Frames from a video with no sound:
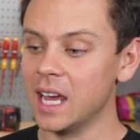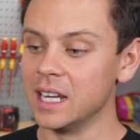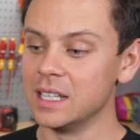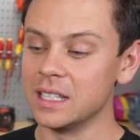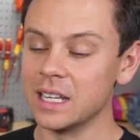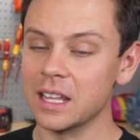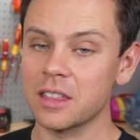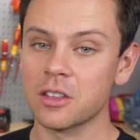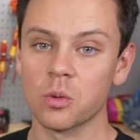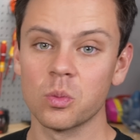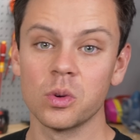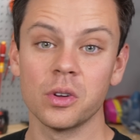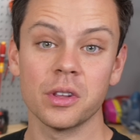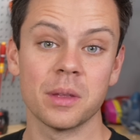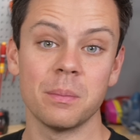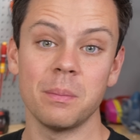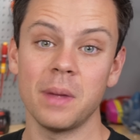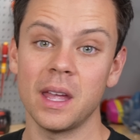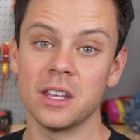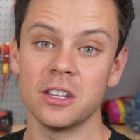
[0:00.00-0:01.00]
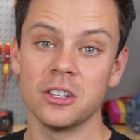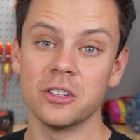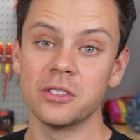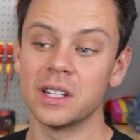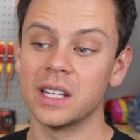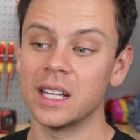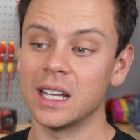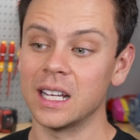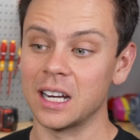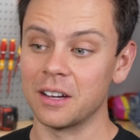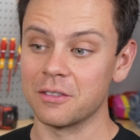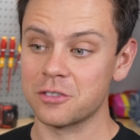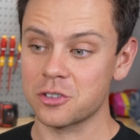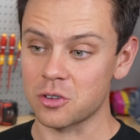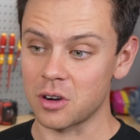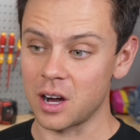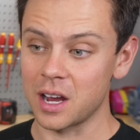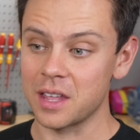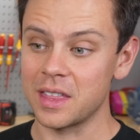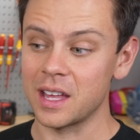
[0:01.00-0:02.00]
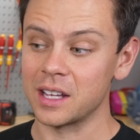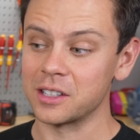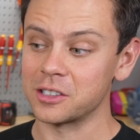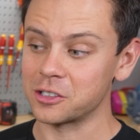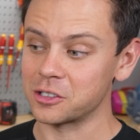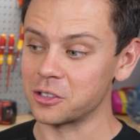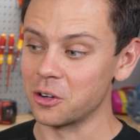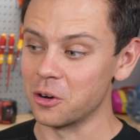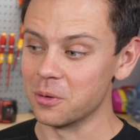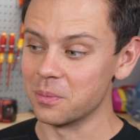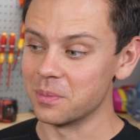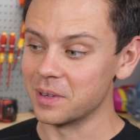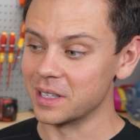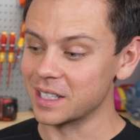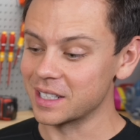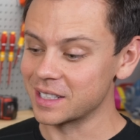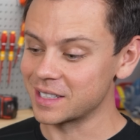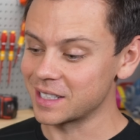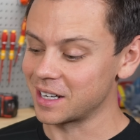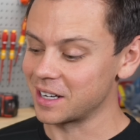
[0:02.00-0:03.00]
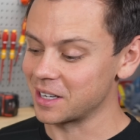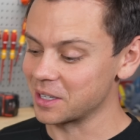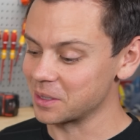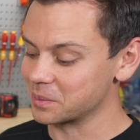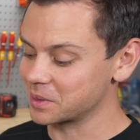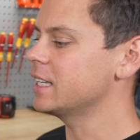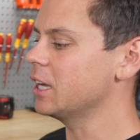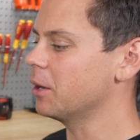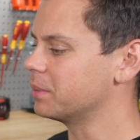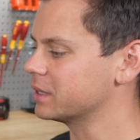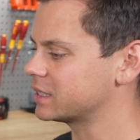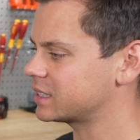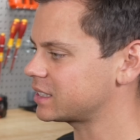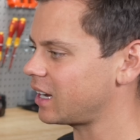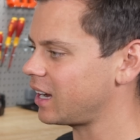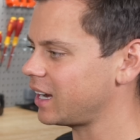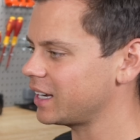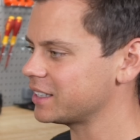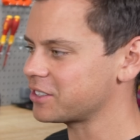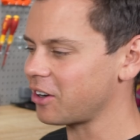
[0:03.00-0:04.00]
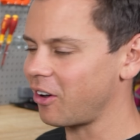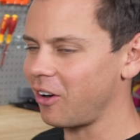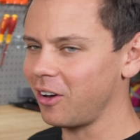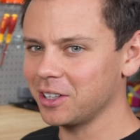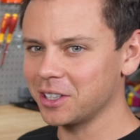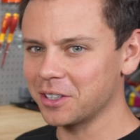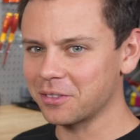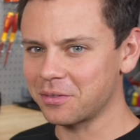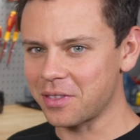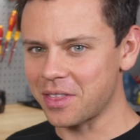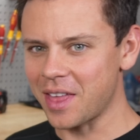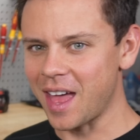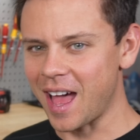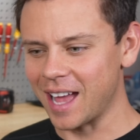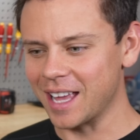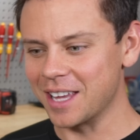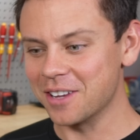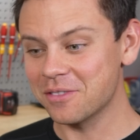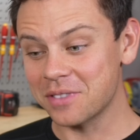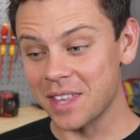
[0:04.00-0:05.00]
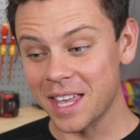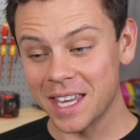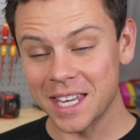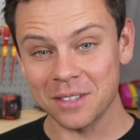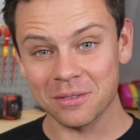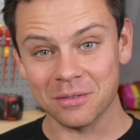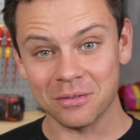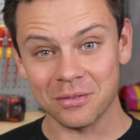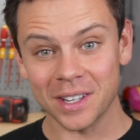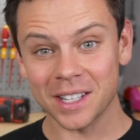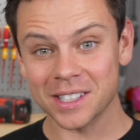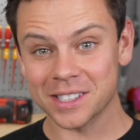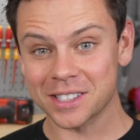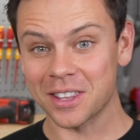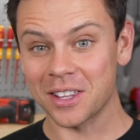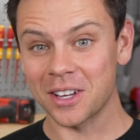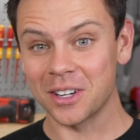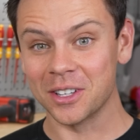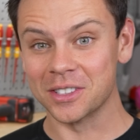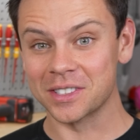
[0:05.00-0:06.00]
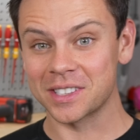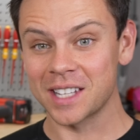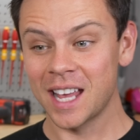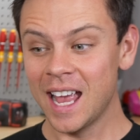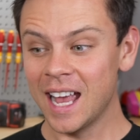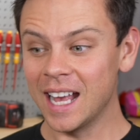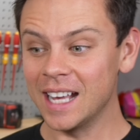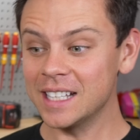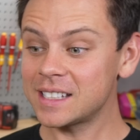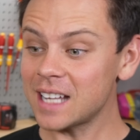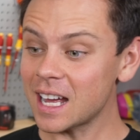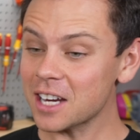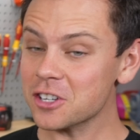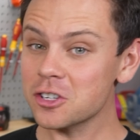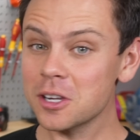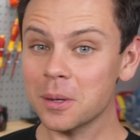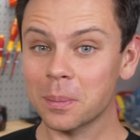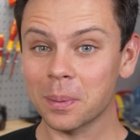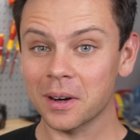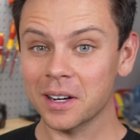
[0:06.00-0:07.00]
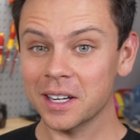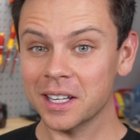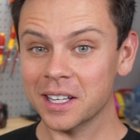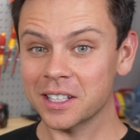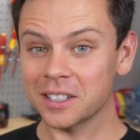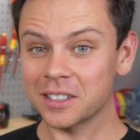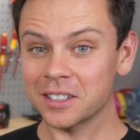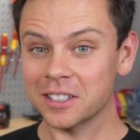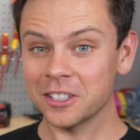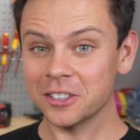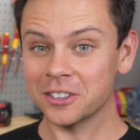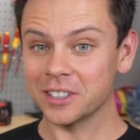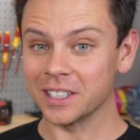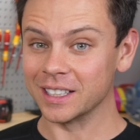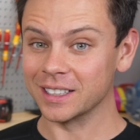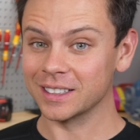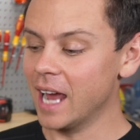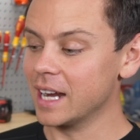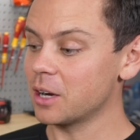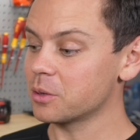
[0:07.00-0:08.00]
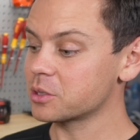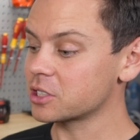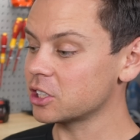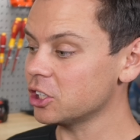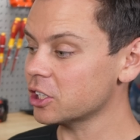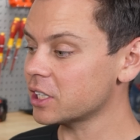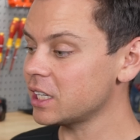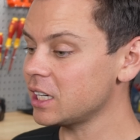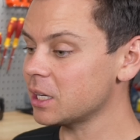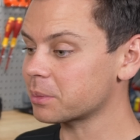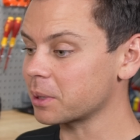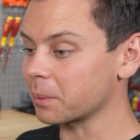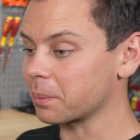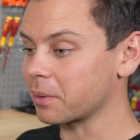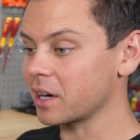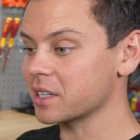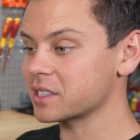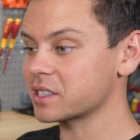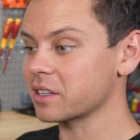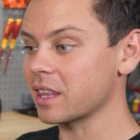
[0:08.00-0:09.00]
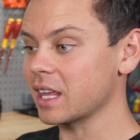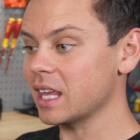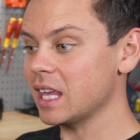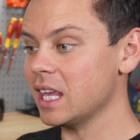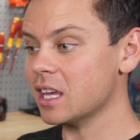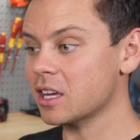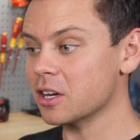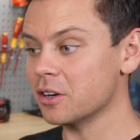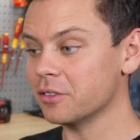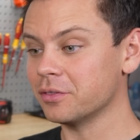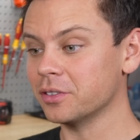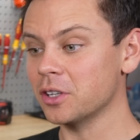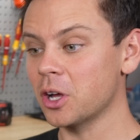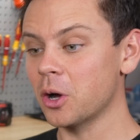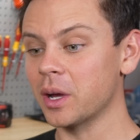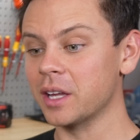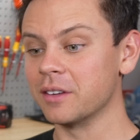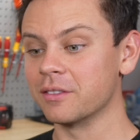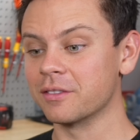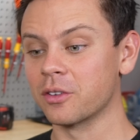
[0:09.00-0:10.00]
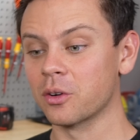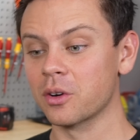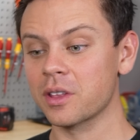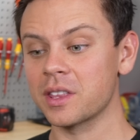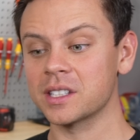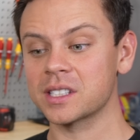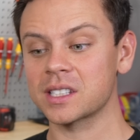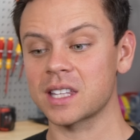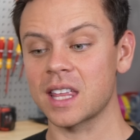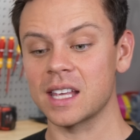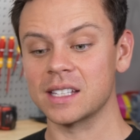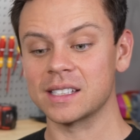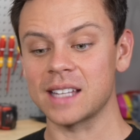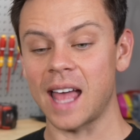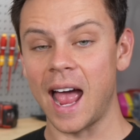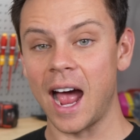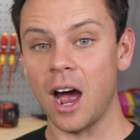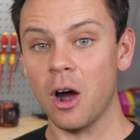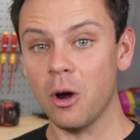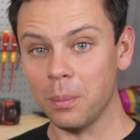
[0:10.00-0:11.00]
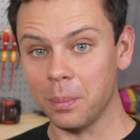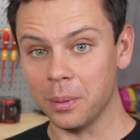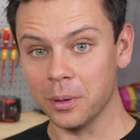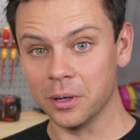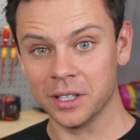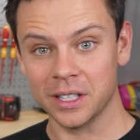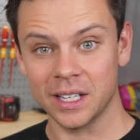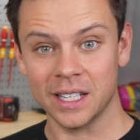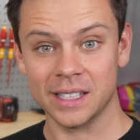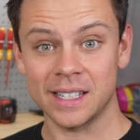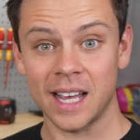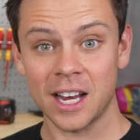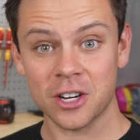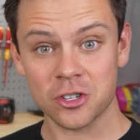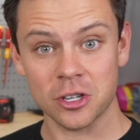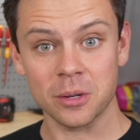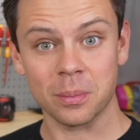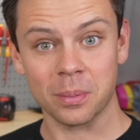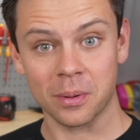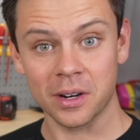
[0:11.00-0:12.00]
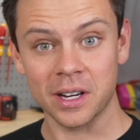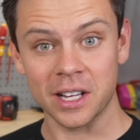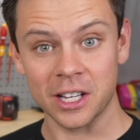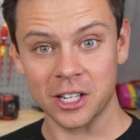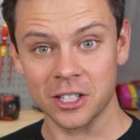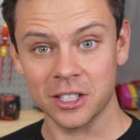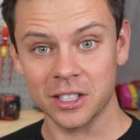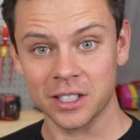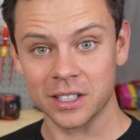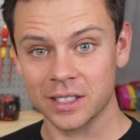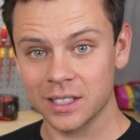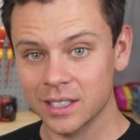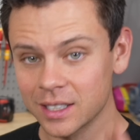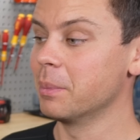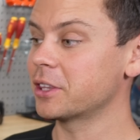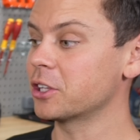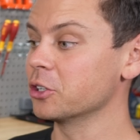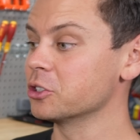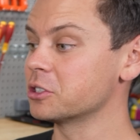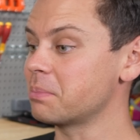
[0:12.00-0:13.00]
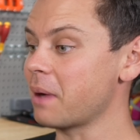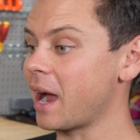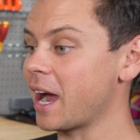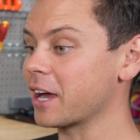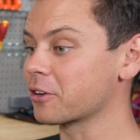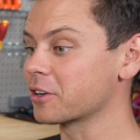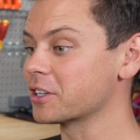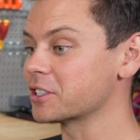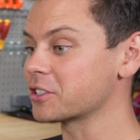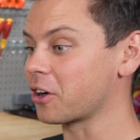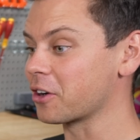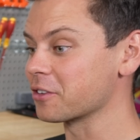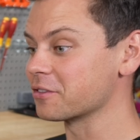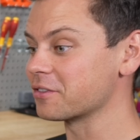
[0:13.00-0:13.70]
and neither will the main unit, and I've tried that so many times. Now, besides all of that, if they can fix those, it's actually a pretty good unit. And I was looking up the price of the EcoFlow, and for this thing's output, it's actually pretty good. But those batteries are